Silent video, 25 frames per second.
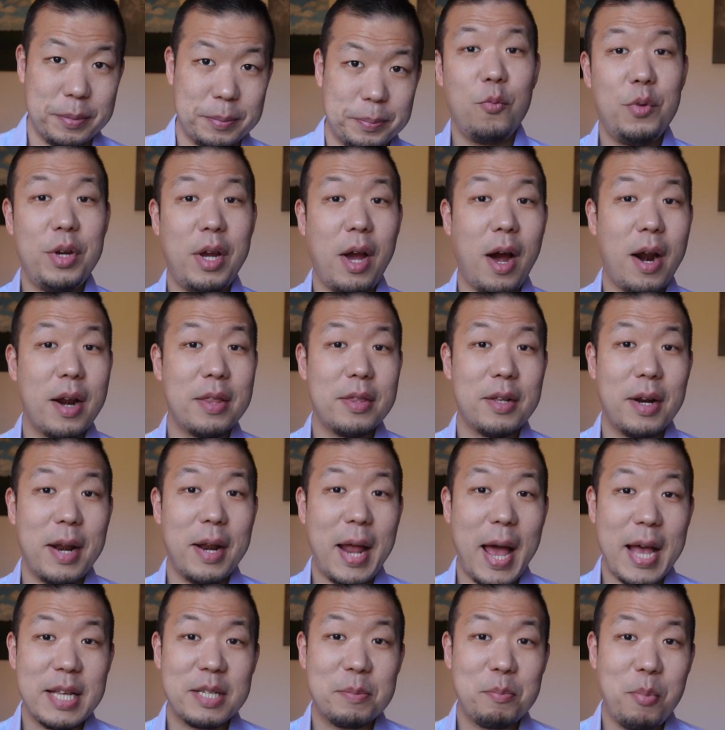Regarding the
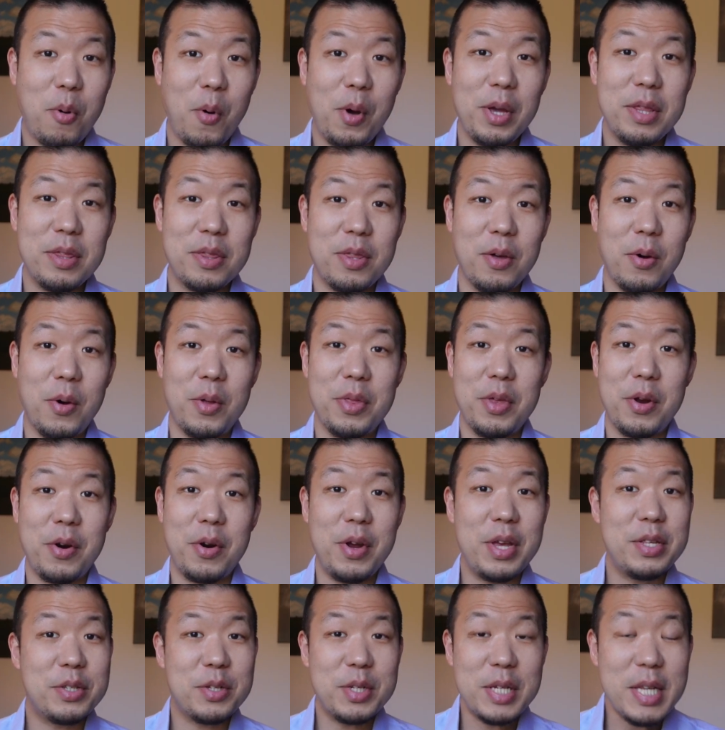last point though, there
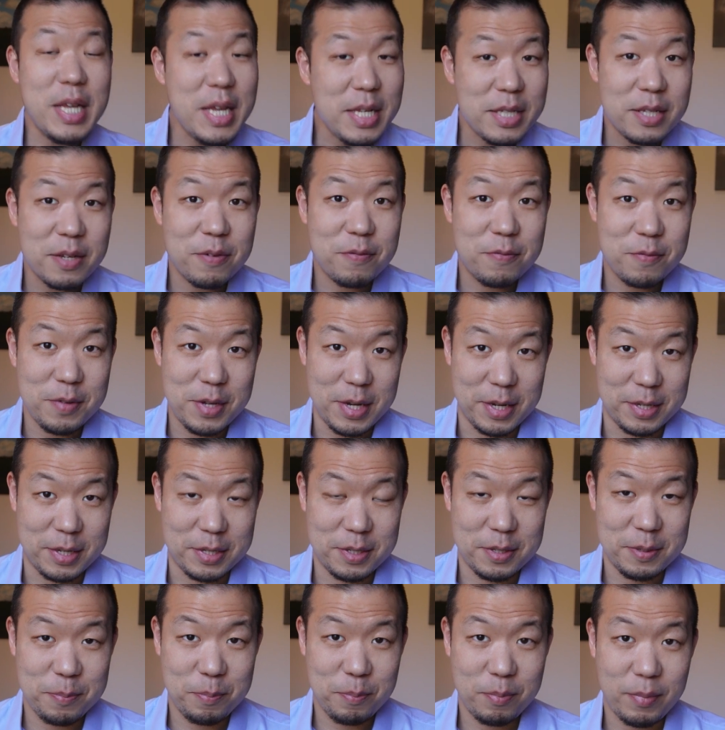is an easy
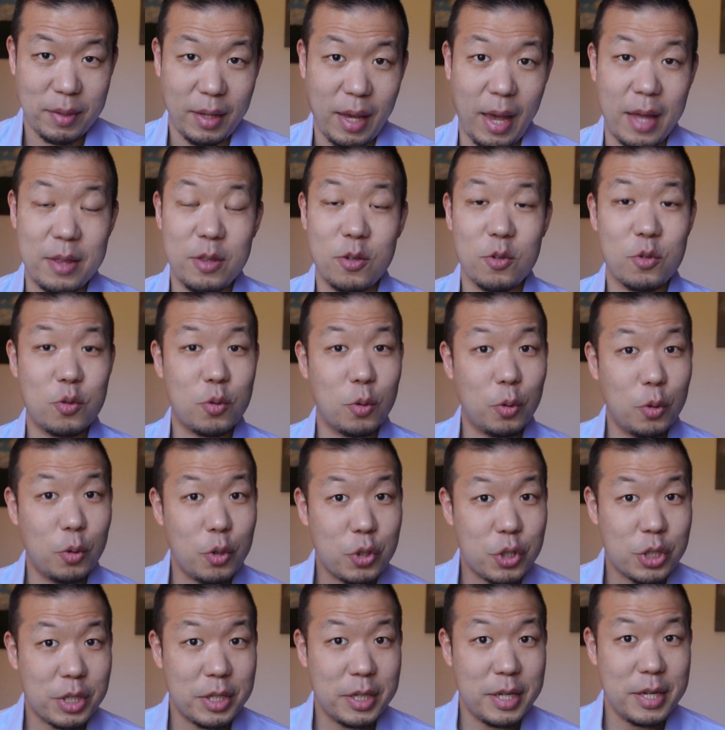fix and the
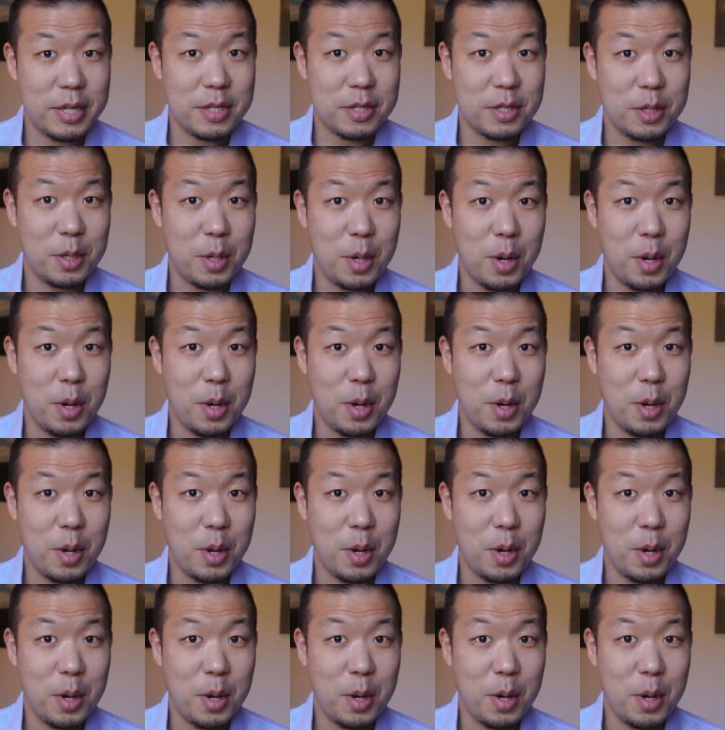solution is